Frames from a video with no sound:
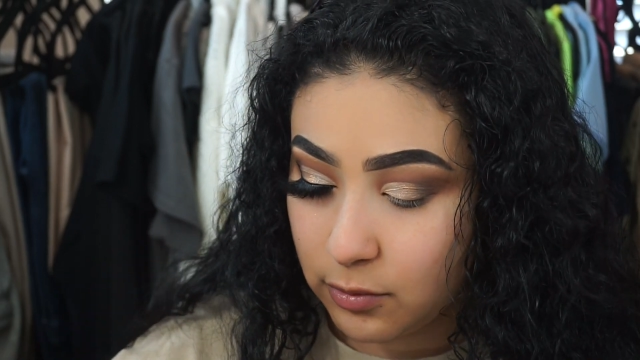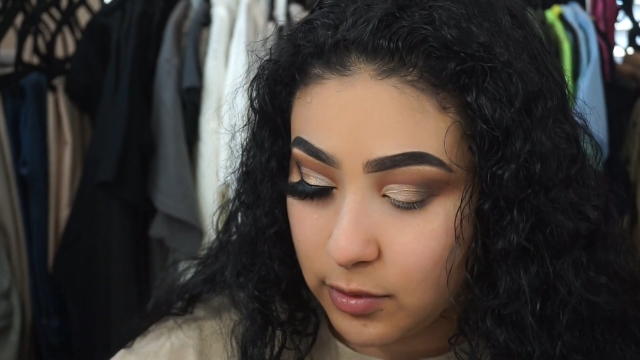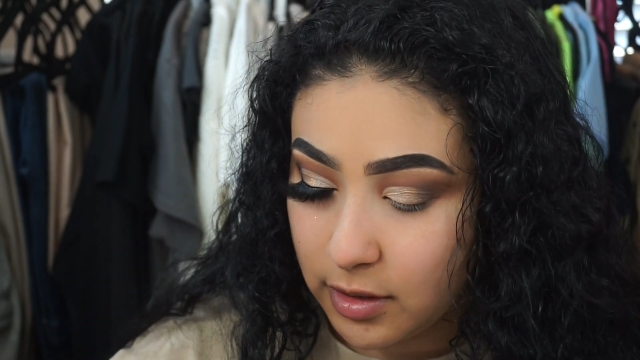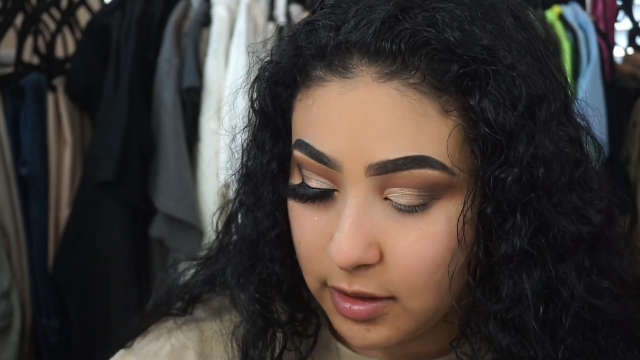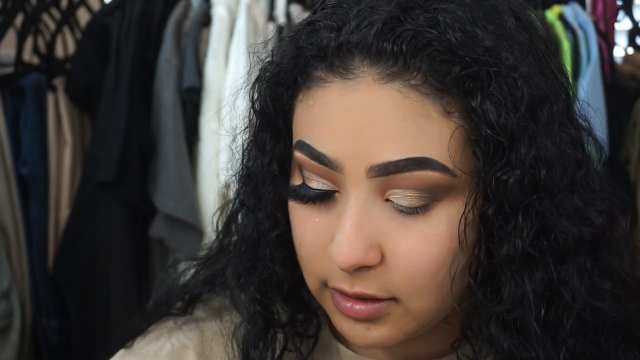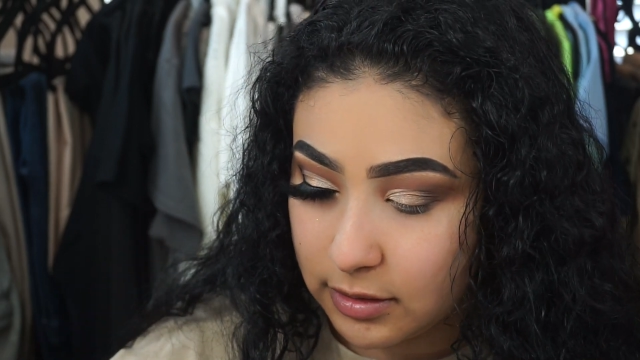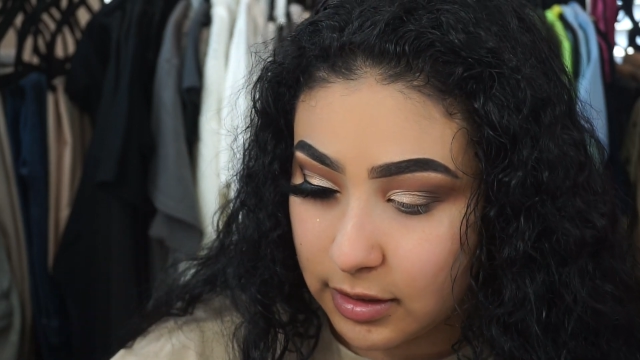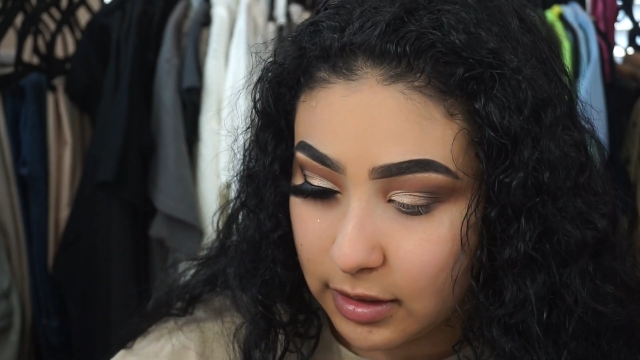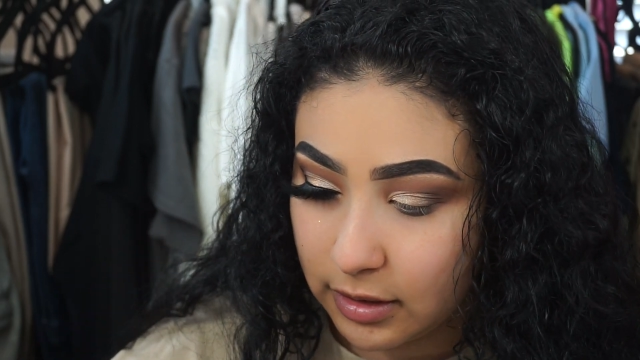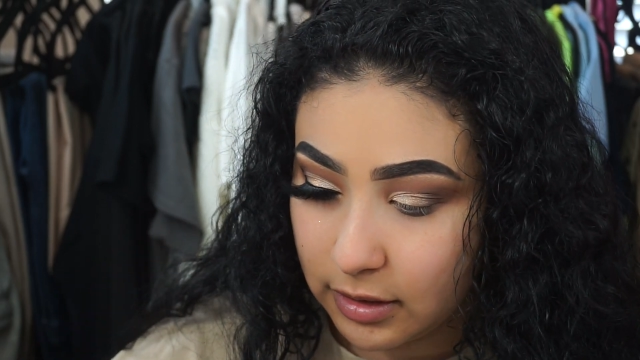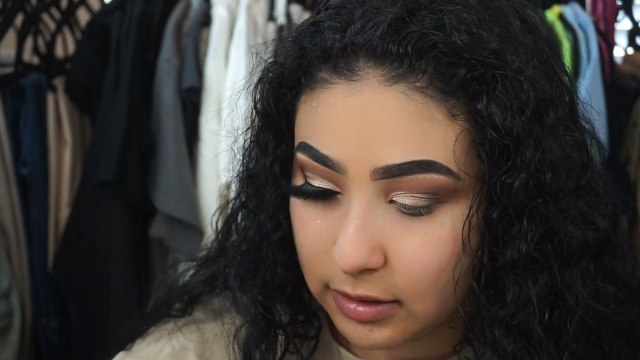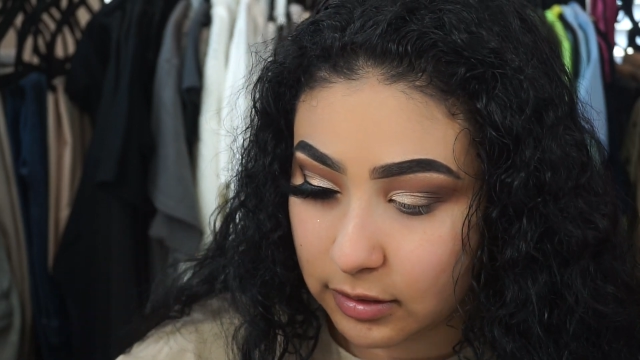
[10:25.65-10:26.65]
one and
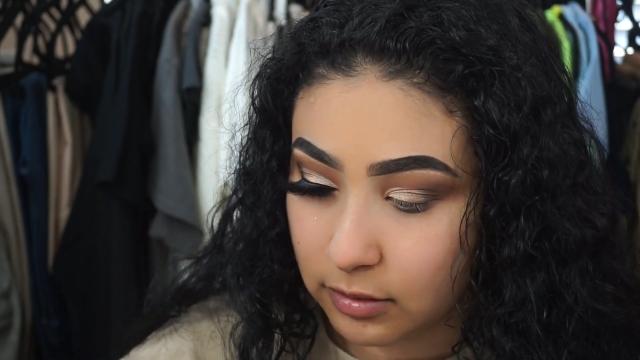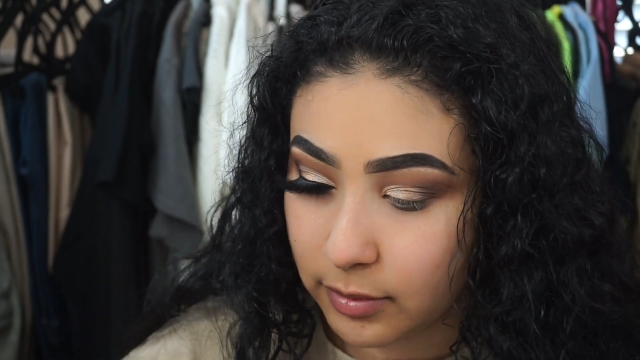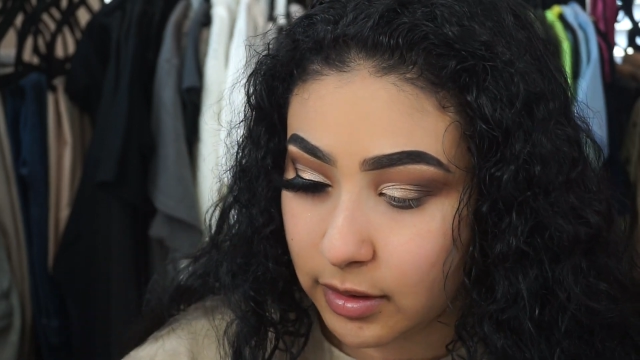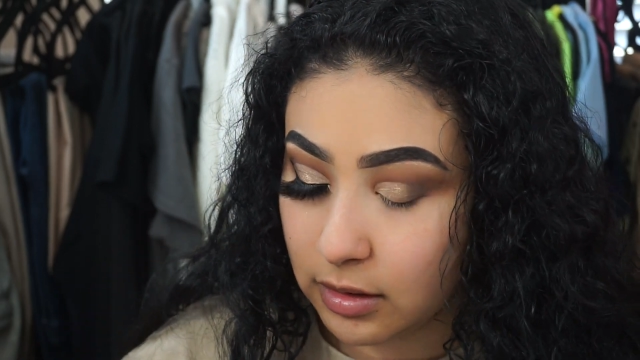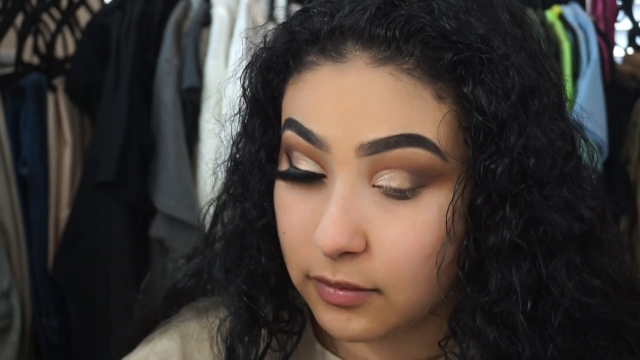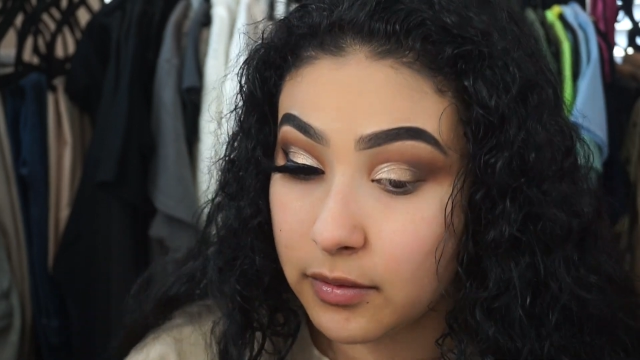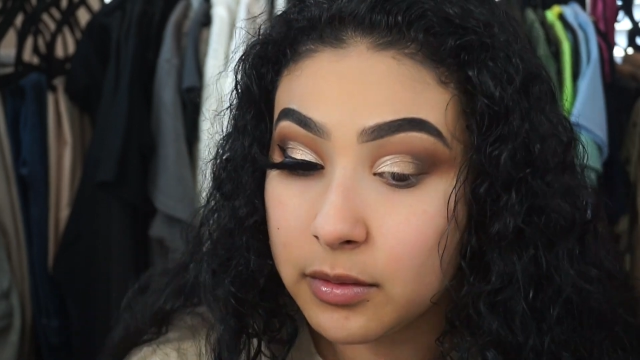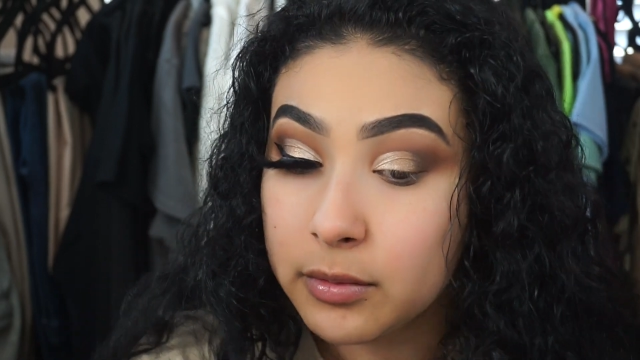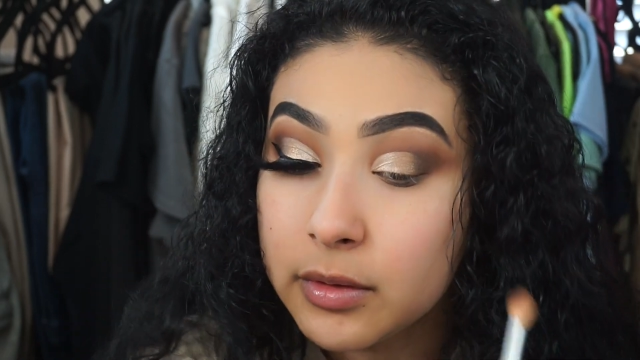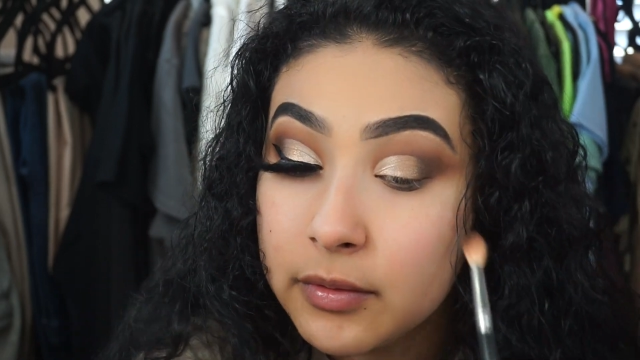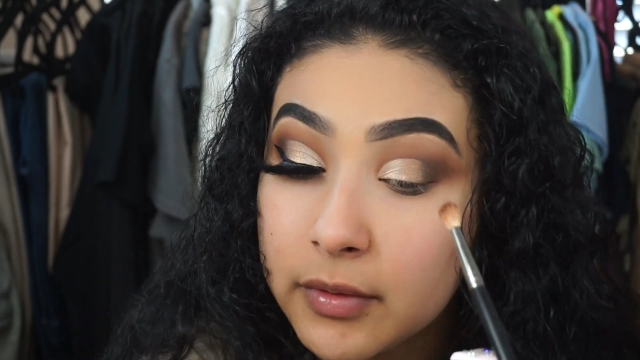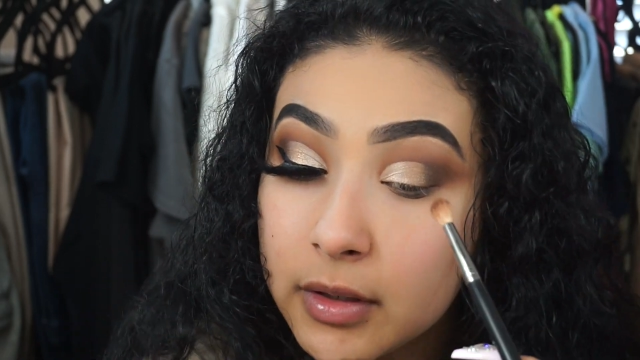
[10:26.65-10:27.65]
take a little bit of
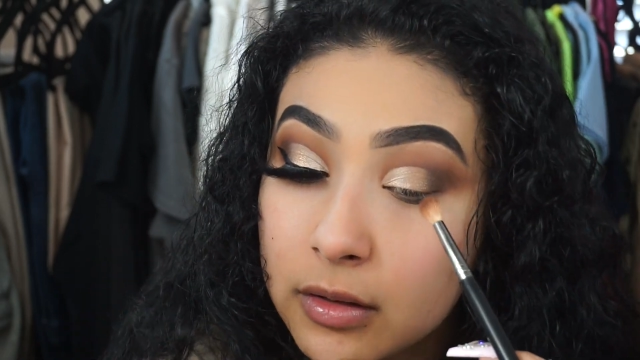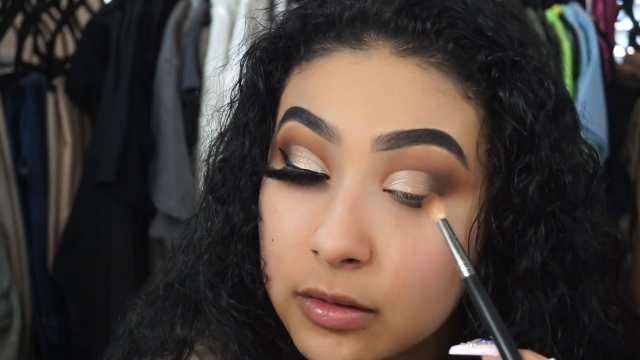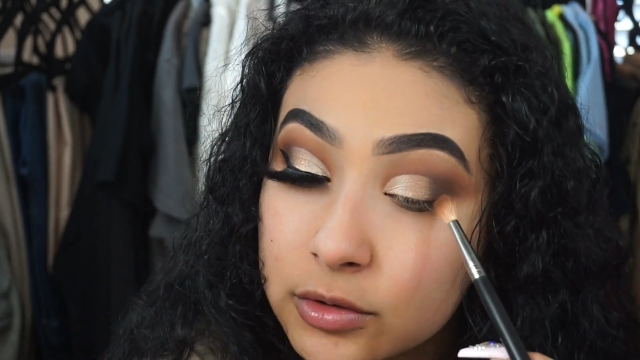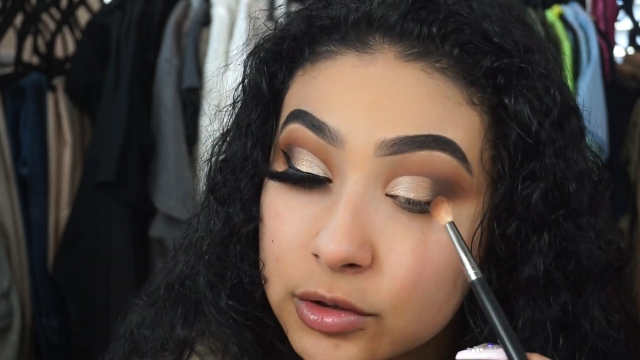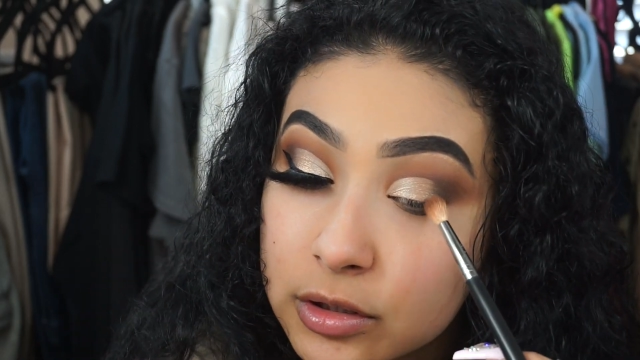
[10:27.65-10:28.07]
Reveal